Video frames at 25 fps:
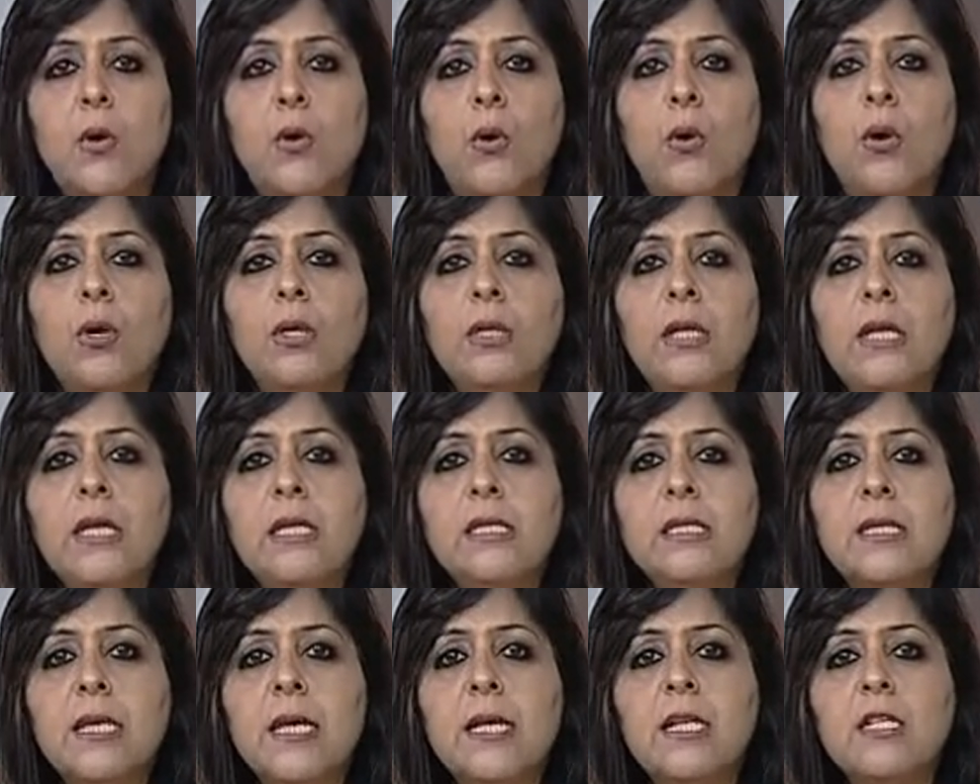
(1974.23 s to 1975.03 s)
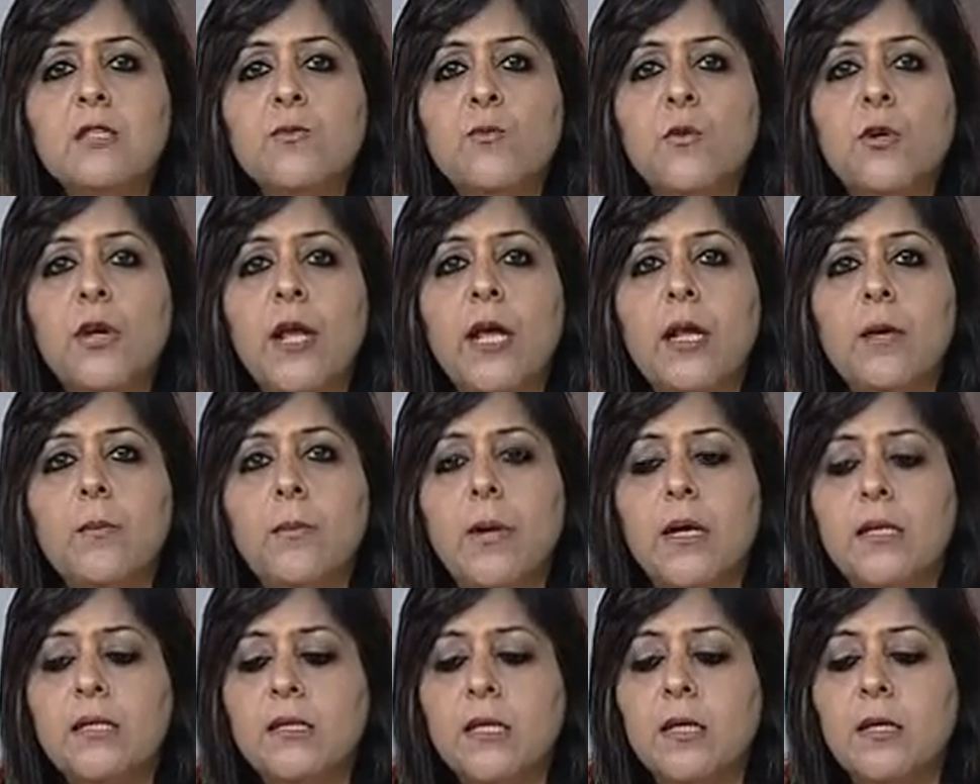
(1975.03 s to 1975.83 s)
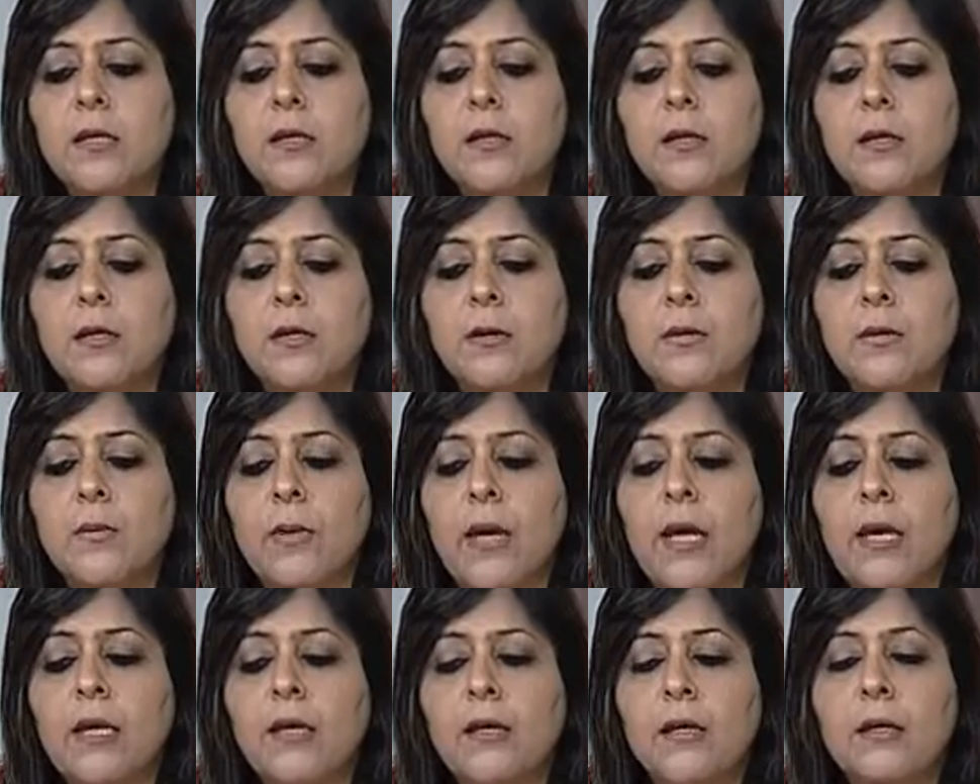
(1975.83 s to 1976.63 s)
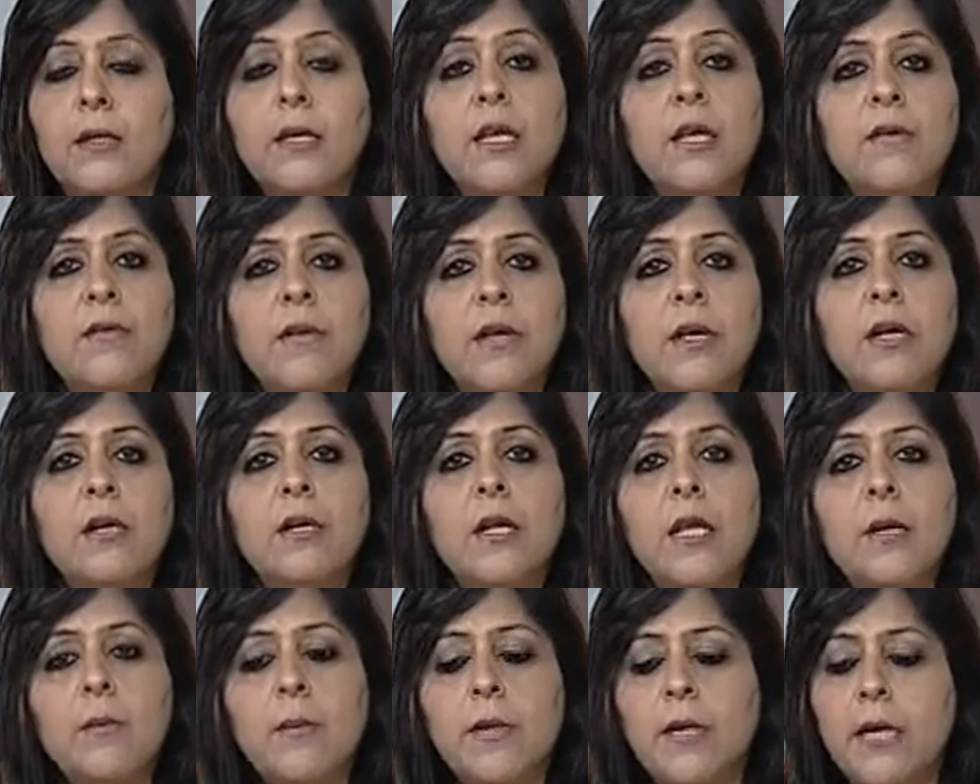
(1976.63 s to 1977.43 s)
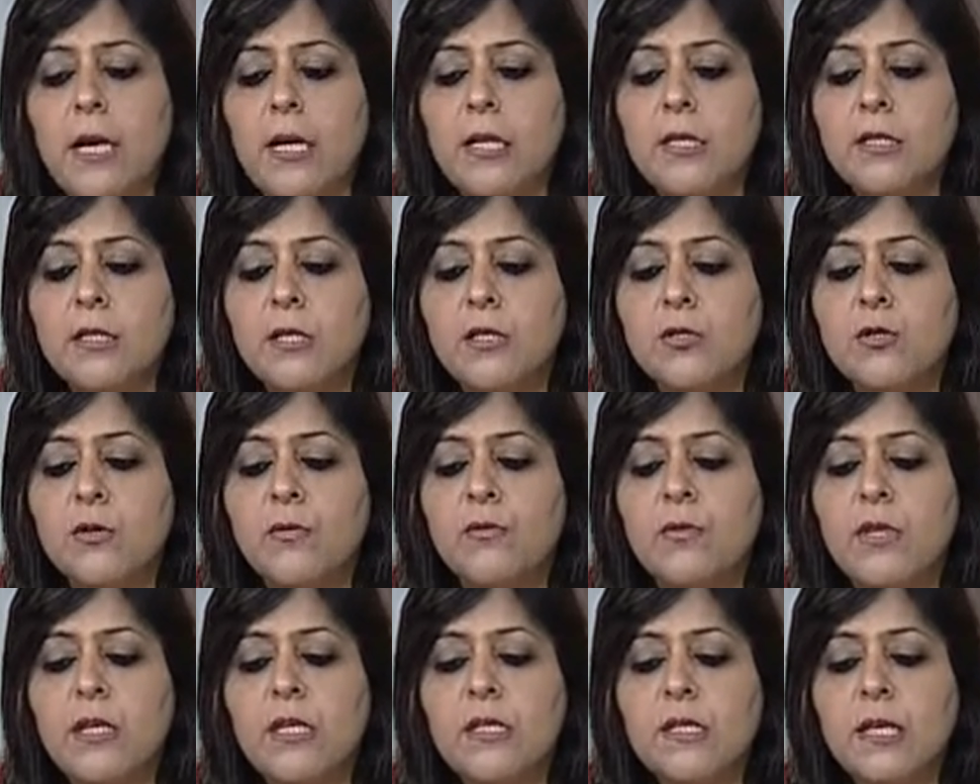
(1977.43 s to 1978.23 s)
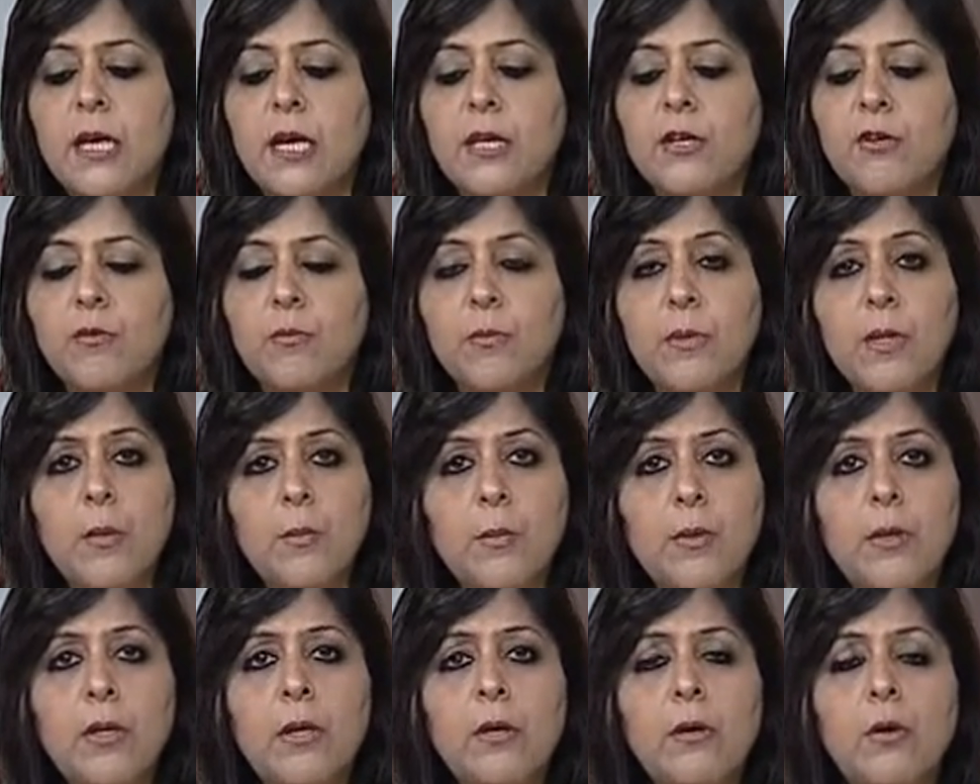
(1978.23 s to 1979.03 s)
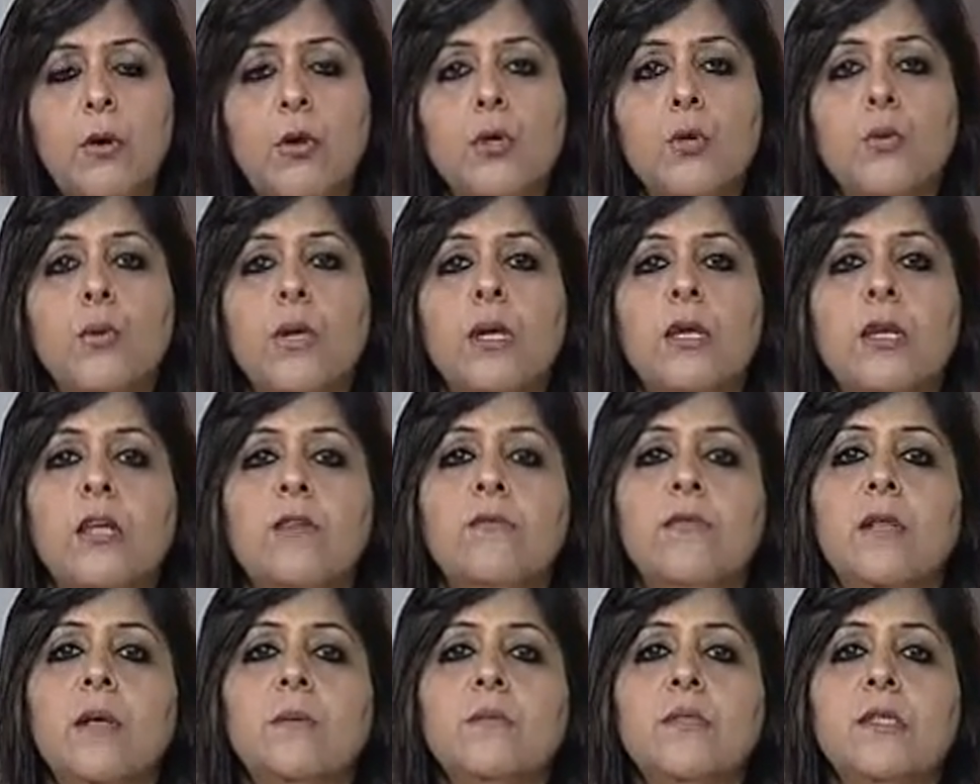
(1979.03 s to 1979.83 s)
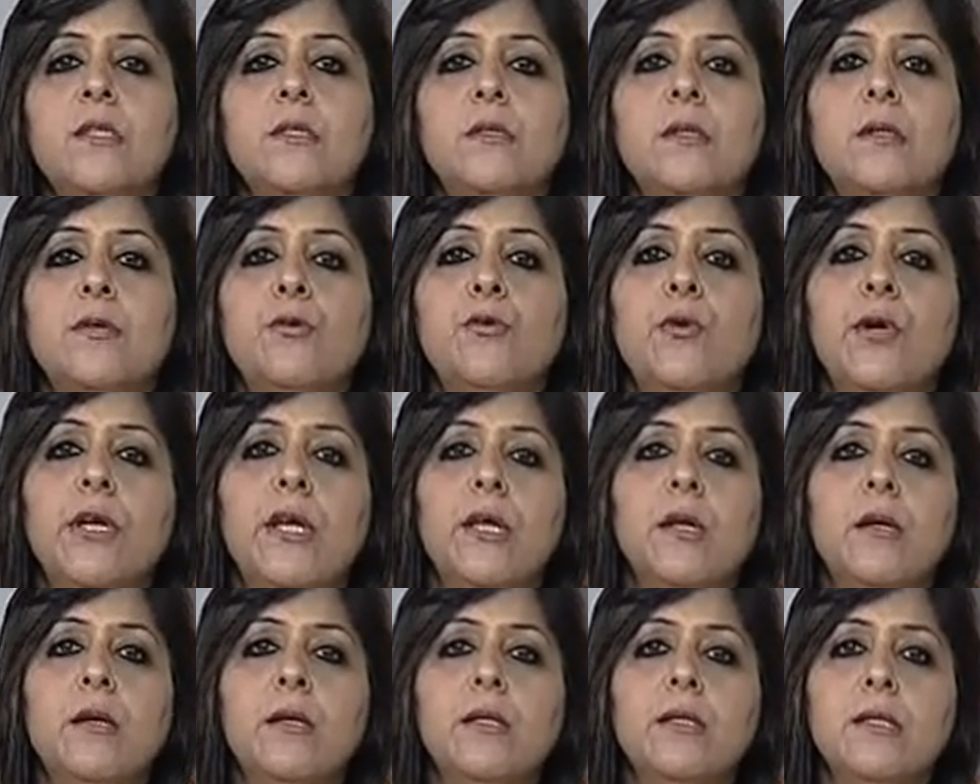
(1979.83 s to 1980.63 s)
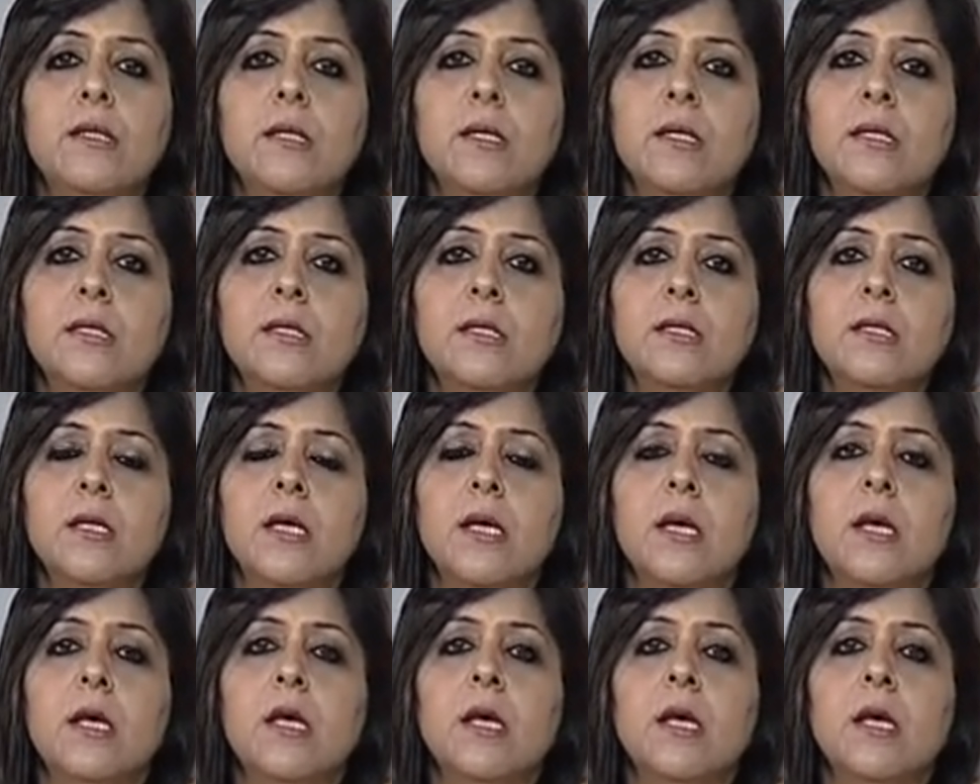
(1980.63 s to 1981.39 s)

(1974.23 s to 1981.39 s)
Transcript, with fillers: All these scales would help us in uh, and giving a deep analysis of these kind of people or you can give them certain critical incidents